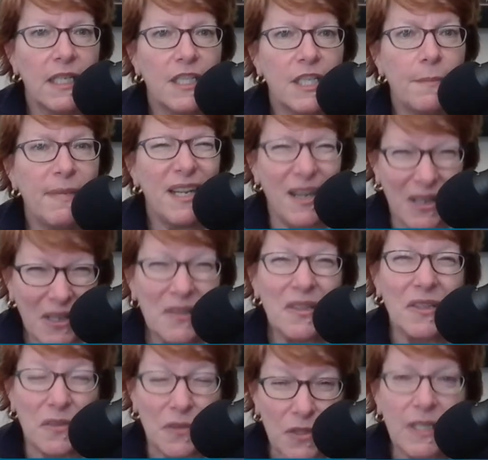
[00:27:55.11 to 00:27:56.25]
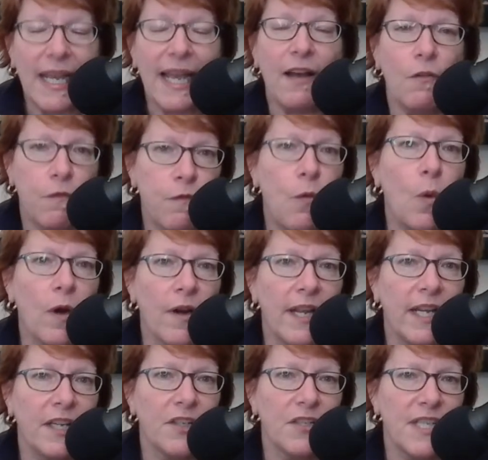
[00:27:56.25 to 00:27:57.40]
to be on the lookout for
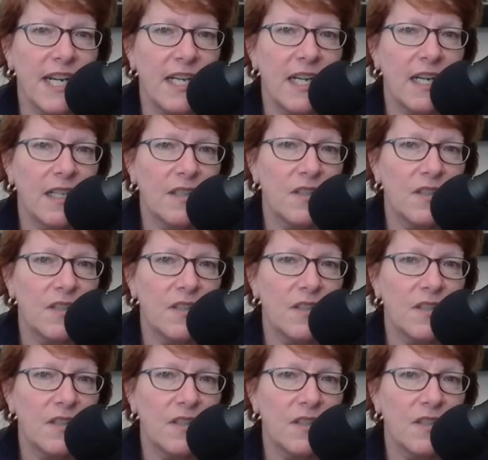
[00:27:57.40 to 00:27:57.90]
in your data.